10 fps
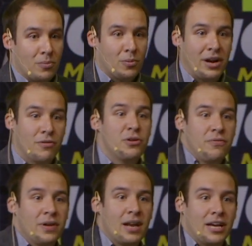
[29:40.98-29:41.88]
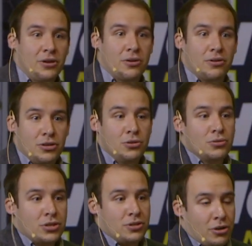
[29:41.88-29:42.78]
whenever you feel like
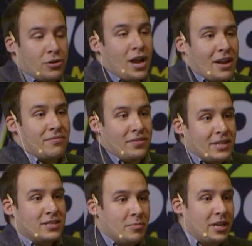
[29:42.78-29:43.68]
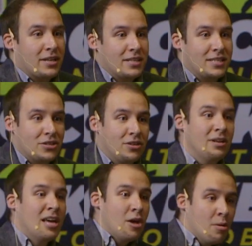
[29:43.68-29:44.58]
you're not fit to make a decision,